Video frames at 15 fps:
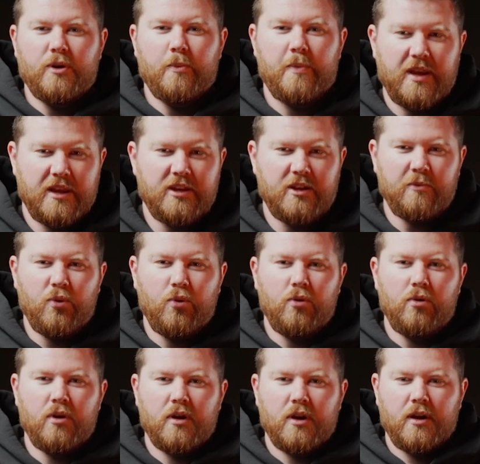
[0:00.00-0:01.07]

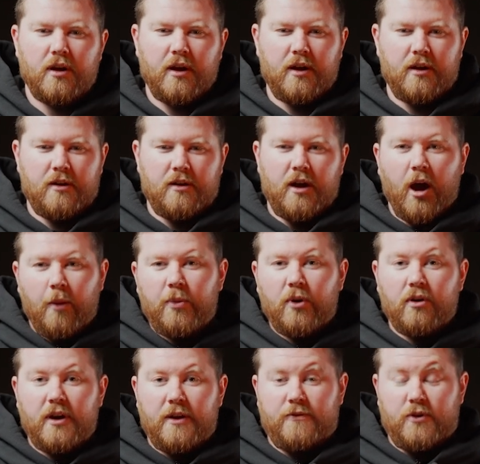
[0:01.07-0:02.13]
dependable
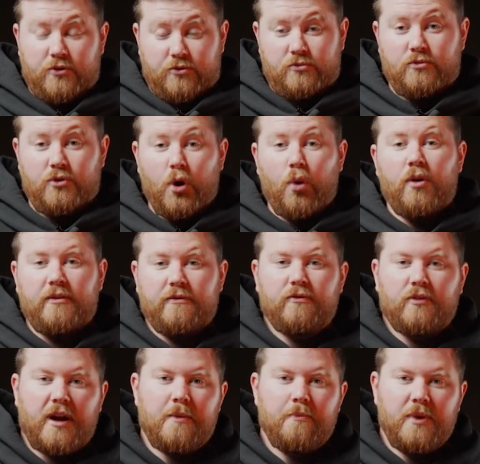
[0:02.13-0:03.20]
upper if you're going
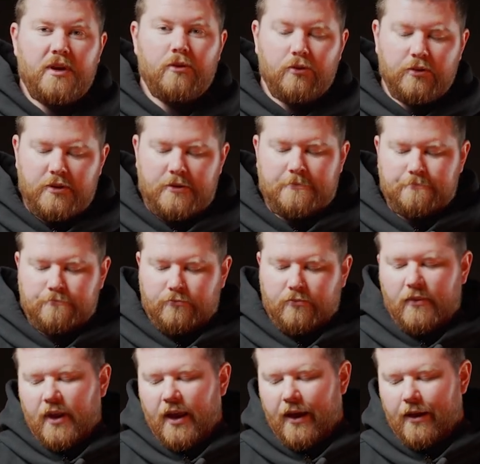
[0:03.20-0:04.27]
for a build,
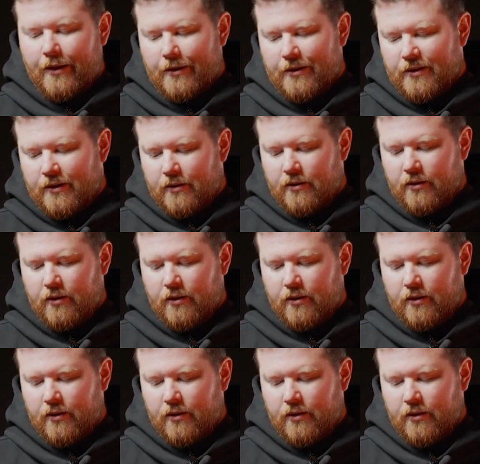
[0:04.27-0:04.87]
and